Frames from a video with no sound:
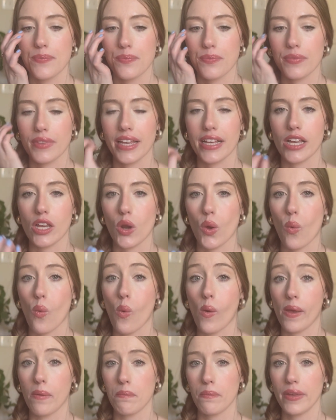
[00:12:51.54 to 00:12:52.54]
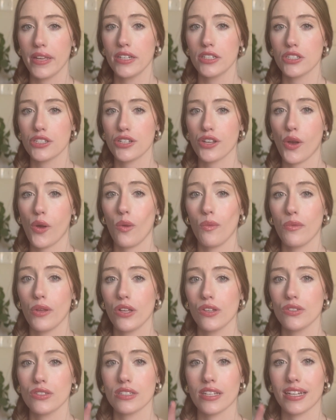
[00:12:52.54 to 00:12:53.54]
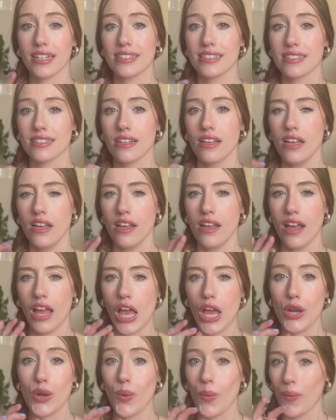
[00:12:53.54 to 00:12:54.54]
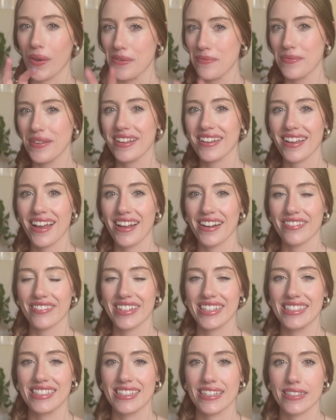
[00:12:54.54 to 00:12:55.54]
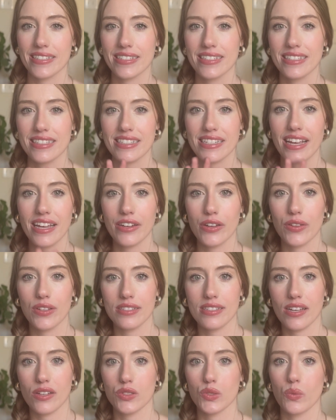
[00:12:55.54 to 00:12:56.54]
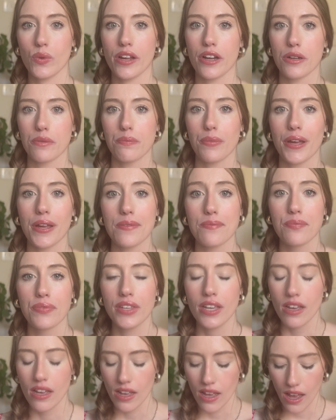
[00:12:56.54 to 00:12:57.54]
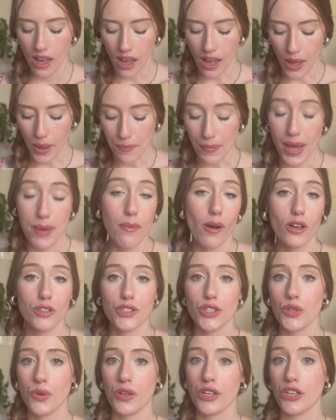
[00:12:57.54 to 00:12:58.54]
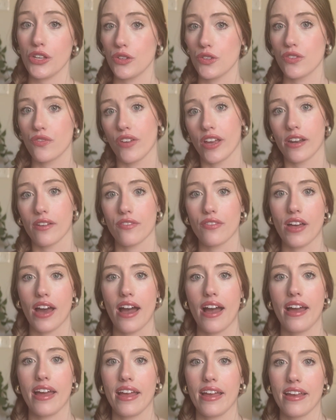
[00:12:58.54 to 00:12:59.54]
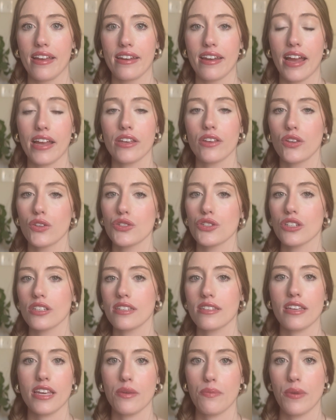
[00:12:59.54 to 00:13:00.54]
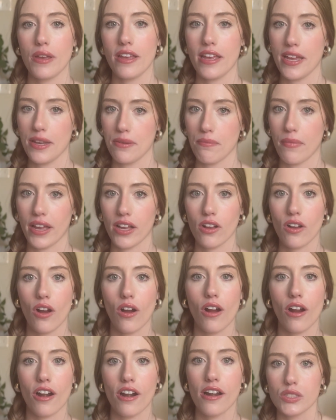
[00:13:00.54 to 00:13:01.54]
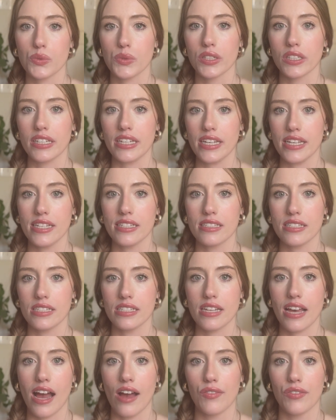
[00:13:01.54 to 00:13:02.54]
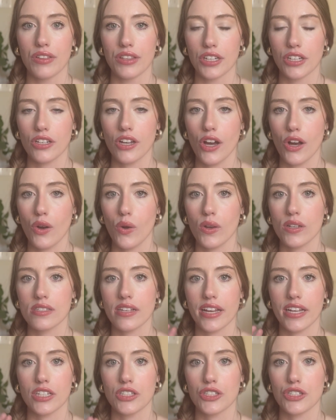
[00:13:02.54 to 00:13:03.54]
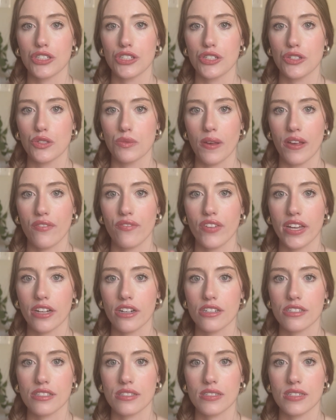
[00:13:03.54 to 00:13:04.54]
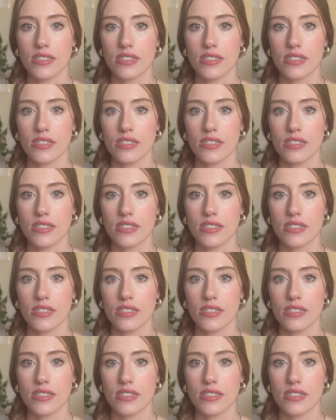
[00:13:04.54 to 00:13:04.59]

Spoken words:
an ointment, almost like it's an ointment kind of consistency. I know that sounds weird, but I'm also a huge fan of that, and I usually keep it in my car. It's really easy to have on the go because I can just use my fingers to